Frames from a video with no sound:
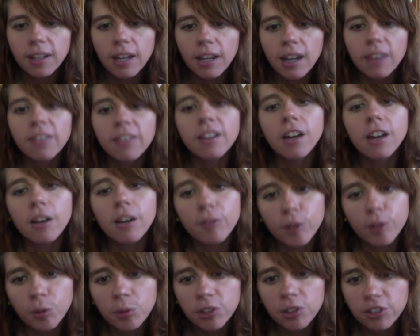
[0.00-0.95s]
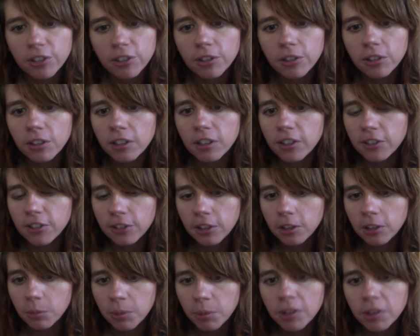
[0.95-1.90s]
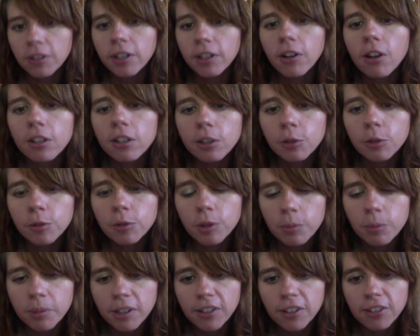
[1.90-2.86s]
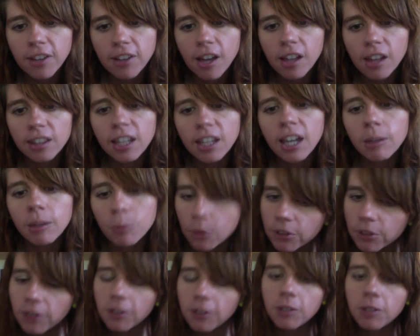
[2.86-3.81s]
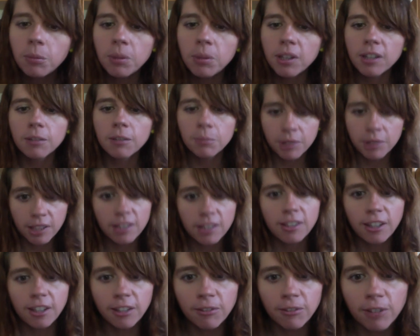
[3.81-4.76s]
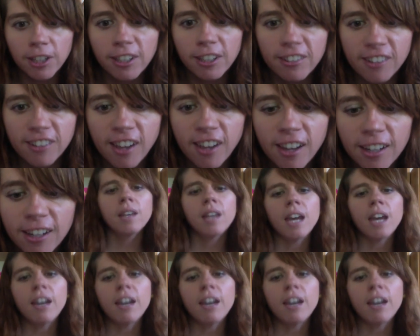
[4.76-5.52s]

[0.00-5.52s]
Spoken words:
and the cover, which had already started appearing all over the place online, was going to be completely redesigned.